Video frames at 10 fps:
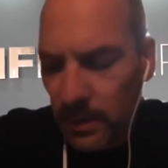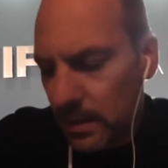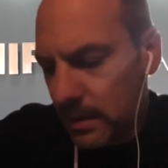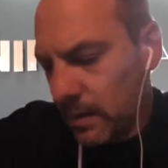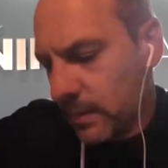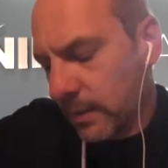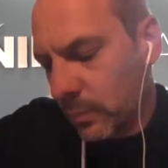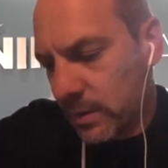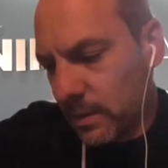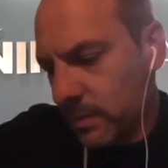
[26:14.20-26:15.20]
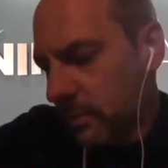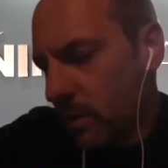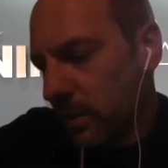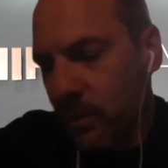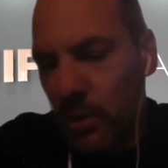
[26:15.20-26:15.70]
think it was the
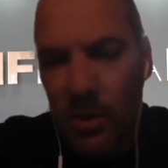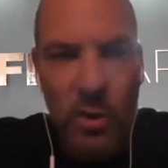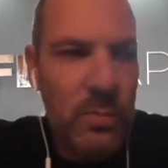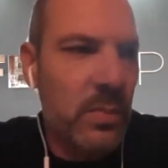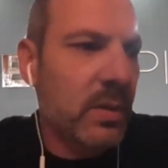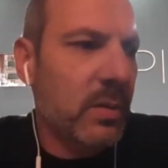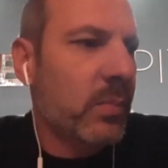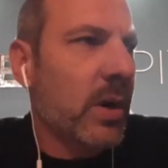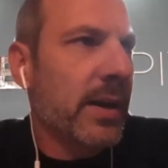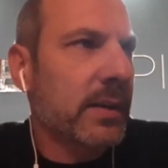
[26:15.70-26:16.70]
Startup Genome Project,